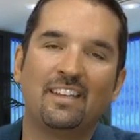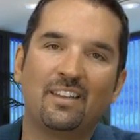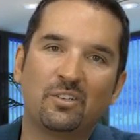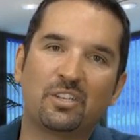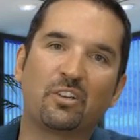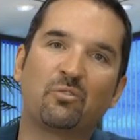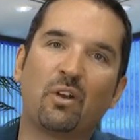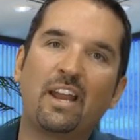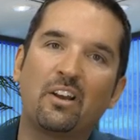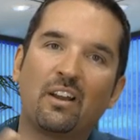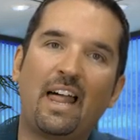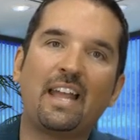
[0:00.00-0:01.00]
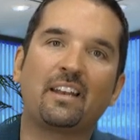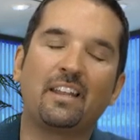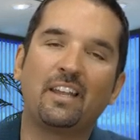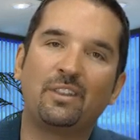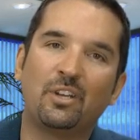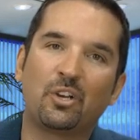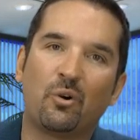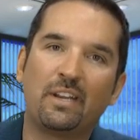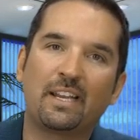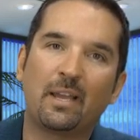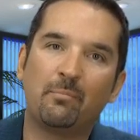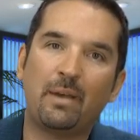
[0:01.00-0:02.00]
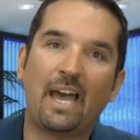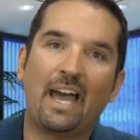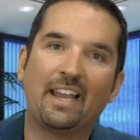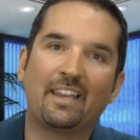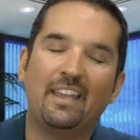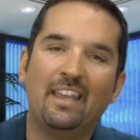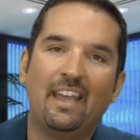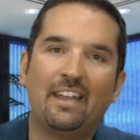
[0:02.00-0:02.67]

there's a greater likelihood they're going to come back.